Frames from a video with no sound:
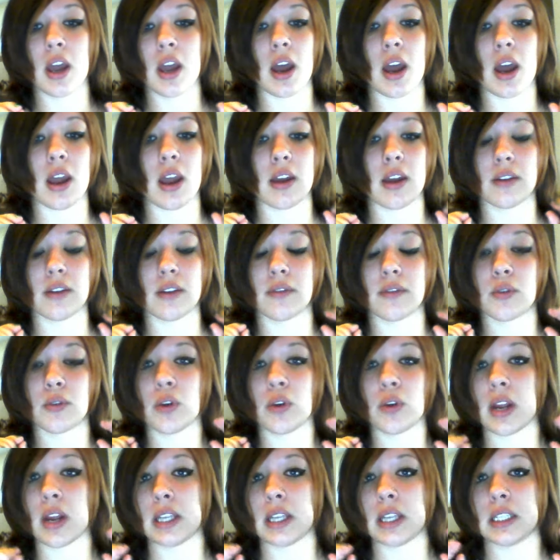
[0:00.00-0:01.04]
I have
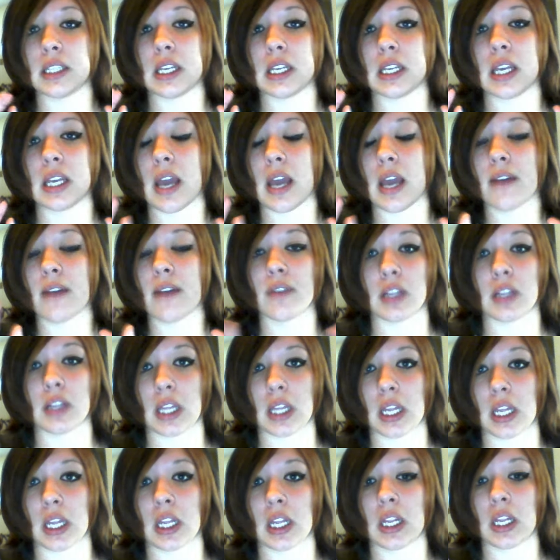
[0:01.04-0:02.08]
crazy everything.